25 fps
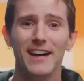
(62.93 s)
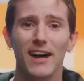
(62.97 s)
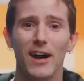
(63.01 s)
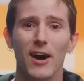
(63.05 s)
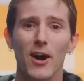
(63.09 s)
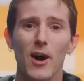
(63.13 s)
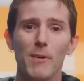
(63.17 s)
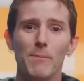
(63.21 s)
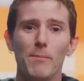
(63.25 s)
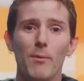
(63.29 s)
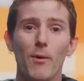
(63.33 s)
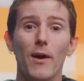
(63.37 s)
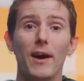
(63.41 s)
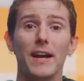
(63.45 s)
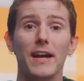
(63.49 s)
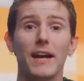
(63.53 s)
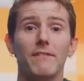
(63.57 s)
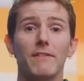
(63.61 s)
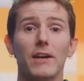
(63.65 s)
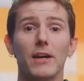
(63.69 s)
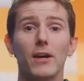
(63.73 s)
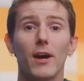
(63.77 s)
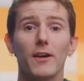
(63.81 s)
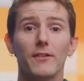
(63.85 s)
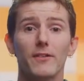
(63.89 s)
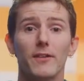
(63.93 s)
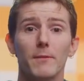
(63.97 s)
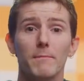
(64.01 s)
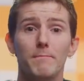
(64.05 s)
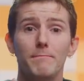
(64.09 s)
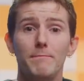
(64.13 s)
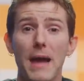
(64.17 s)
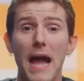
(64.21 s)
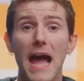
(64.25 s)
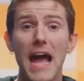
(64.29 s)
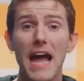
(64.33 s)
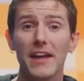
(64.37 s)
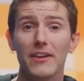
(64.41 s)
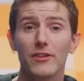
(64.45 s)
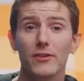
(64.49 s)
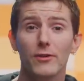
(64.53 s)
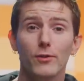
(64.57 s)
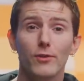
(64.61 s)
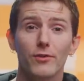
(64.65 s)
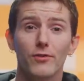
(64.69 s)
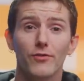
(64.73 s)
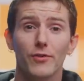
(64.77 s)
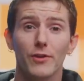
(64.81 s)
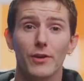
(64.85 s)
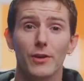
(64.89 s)
Oh boy, have I got some bad
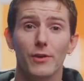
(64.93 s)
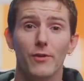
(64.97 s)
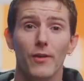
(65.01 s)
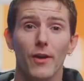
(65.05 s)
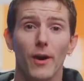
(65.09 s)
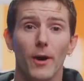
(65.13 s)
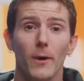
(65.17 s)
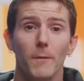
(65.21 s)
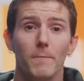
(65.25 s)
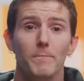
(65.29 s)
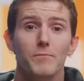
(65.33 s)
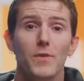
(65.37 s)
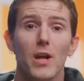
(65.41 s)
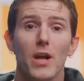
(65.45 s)
news for you though.